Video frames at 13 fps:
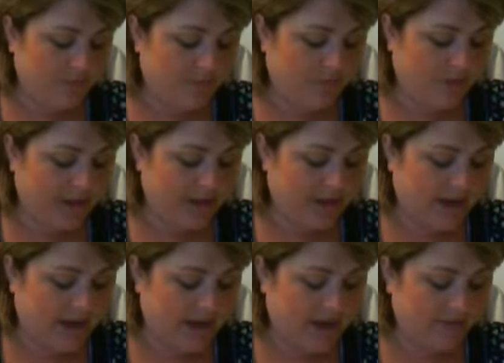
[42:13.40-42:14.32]
we can
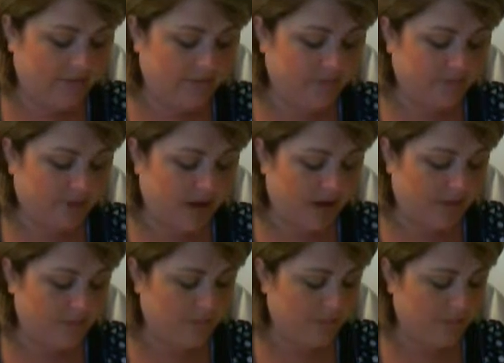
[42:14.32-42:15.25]
have,
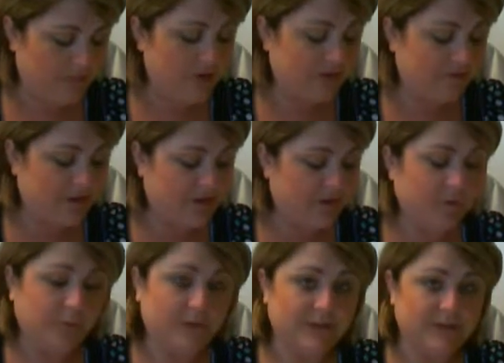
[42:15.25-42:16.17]
you have a
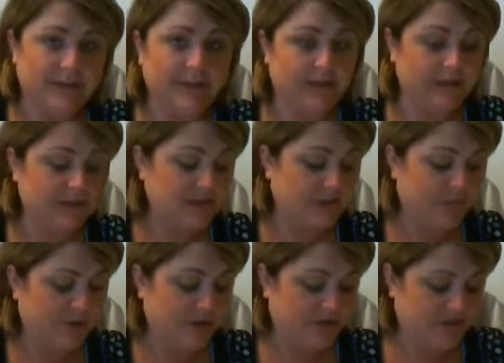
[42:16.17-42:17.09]
little bulleted list
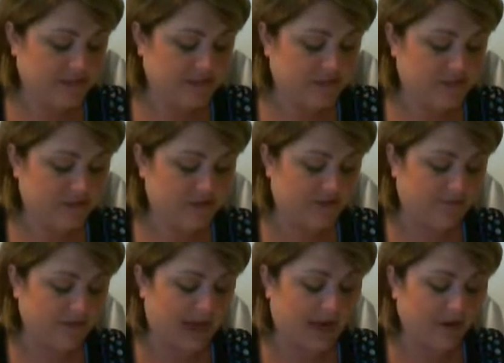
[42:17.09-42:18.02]
on 106. You
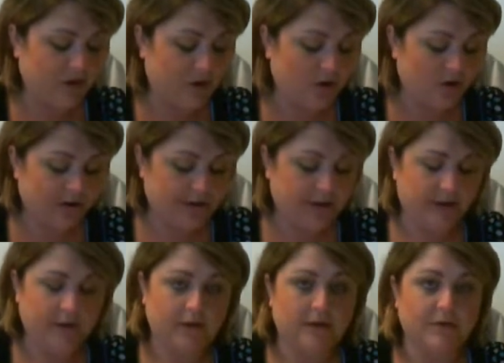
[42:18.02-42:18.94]
have
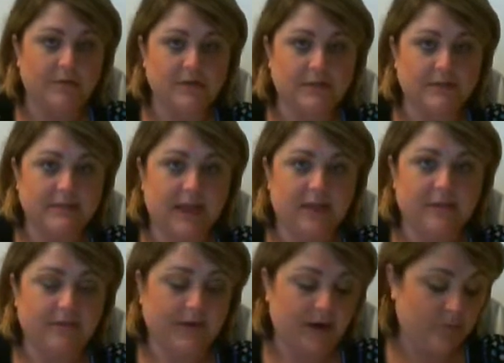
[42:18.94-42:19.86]
tachycardia, which is the
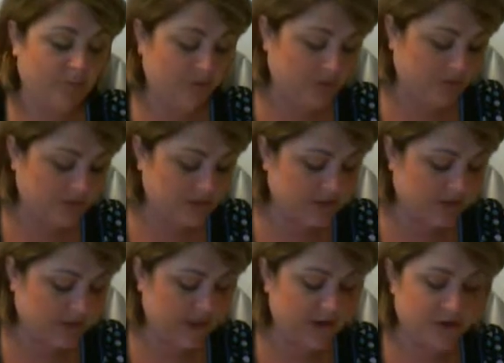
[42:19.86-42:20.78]
elevated pulse,
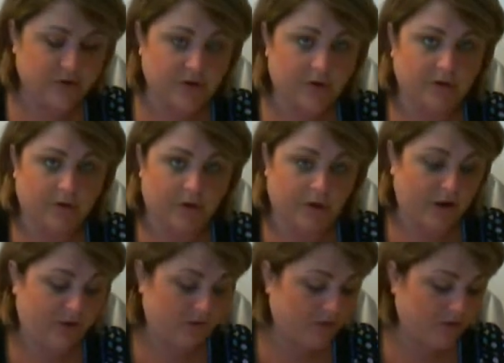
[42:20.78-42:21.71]
like 100 or
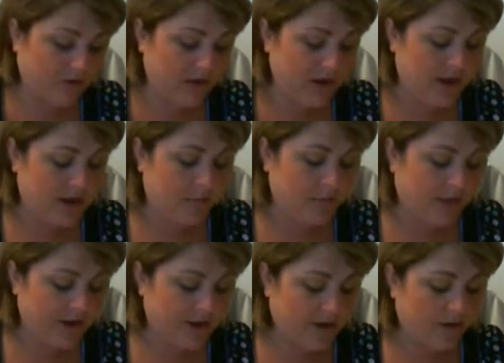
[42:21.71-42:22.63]
over.
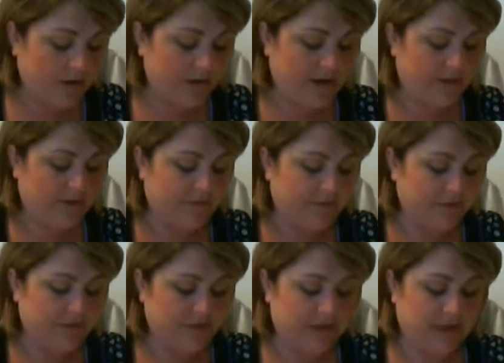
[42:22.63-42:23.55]
Bradycardia,
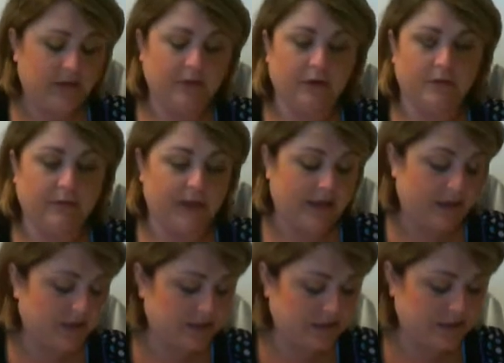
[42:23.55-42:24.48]
50 or
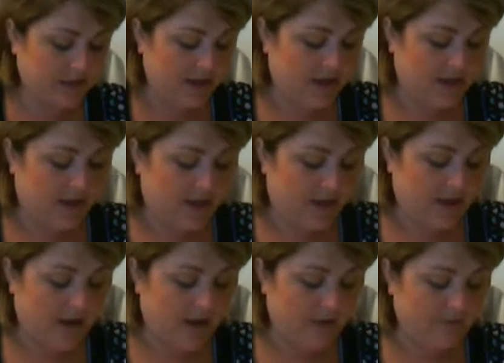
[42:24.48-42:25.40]
less.
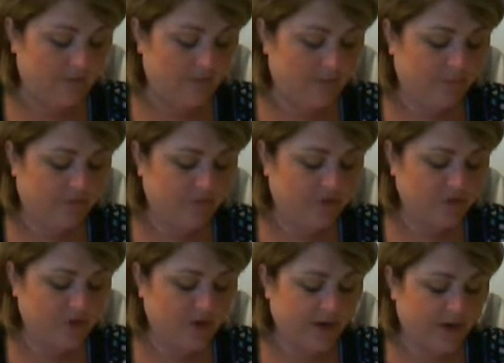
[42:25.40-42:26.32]

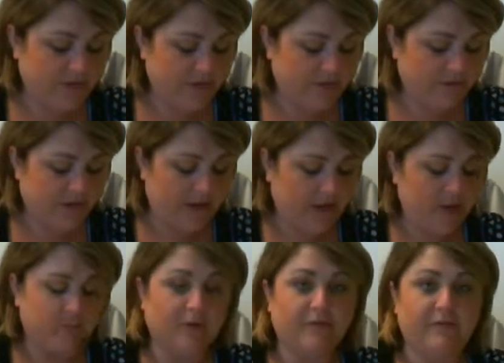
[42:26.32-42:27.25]
Ventricular
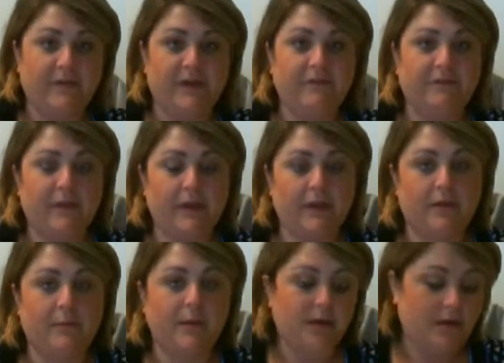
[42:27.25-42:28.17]
fib or
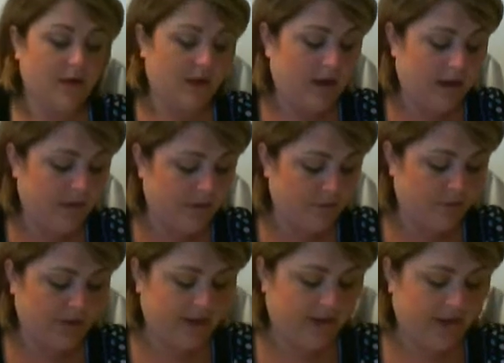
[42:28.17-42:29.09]
VFib, and
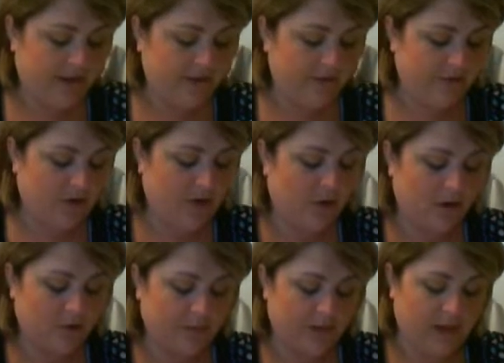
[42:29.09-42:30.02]
then we have a
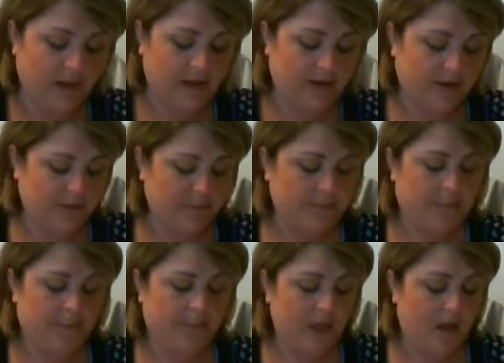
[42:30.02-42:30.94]
heart block.
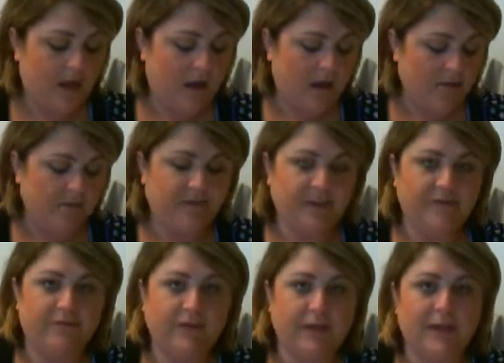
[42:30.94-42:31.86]

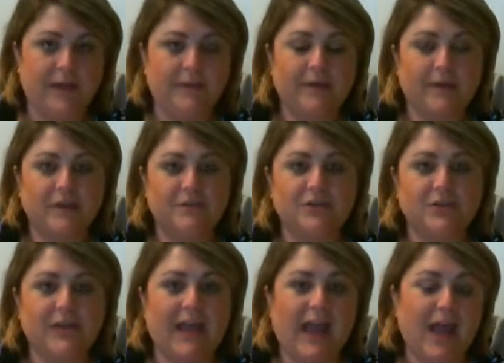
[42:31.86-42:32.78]
VFib
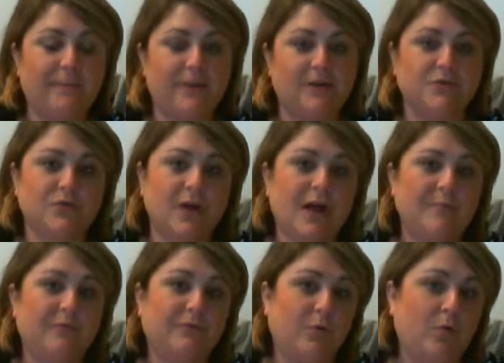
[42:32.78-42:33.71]
usually happens right
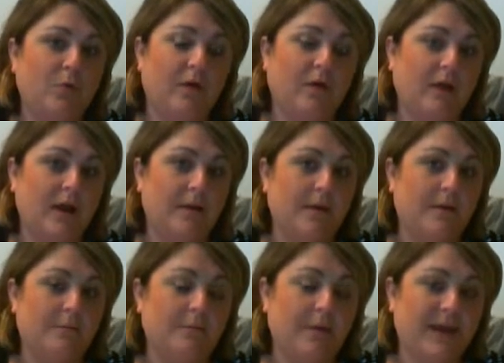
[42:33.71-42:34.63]
before
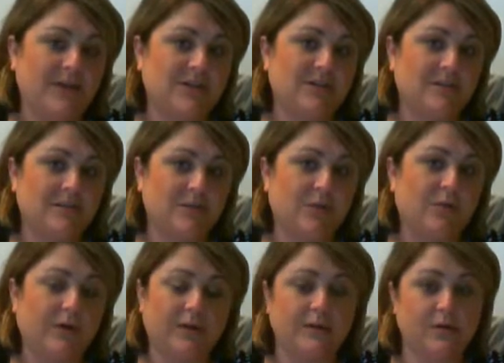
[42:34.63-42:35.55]
a patient is
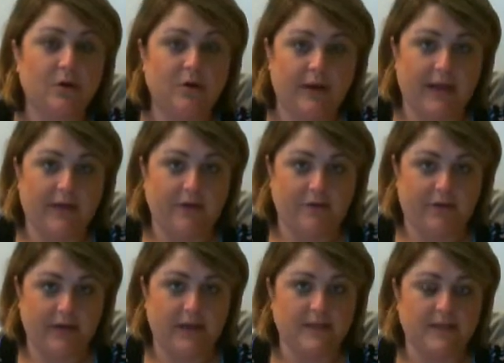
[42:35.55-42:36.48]
going into cardiac
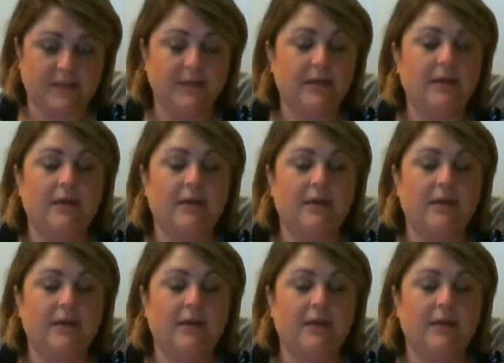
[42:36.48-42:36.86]
arrest.